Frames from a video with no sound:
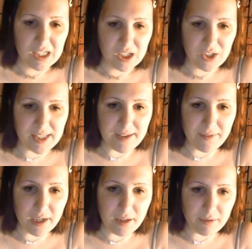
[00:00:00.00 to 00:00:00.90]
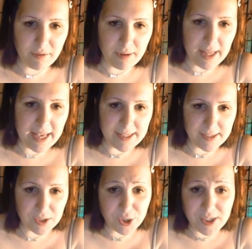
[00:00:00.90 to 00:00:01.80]
just having a look through this.
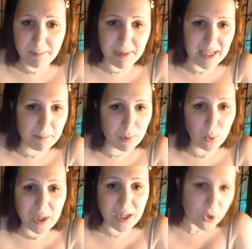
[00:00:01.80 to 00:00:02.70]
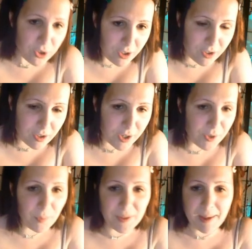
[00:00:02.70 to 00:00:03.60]
Could it be Boolean? I don't
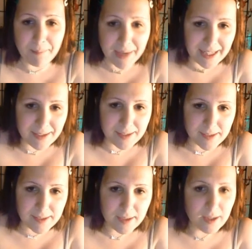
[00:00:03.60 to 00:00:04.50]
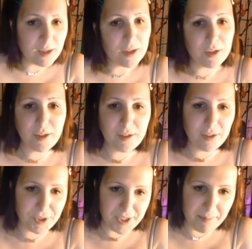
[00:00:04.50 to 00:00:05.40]
know what that means.
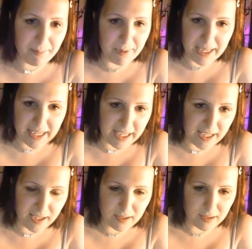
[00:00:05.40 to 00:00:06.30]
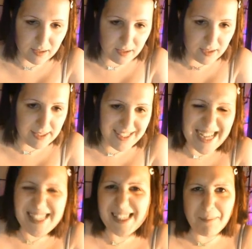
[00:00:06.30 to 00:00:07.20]
Could it be
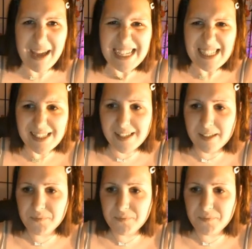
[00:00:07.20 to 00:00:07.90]
decimate?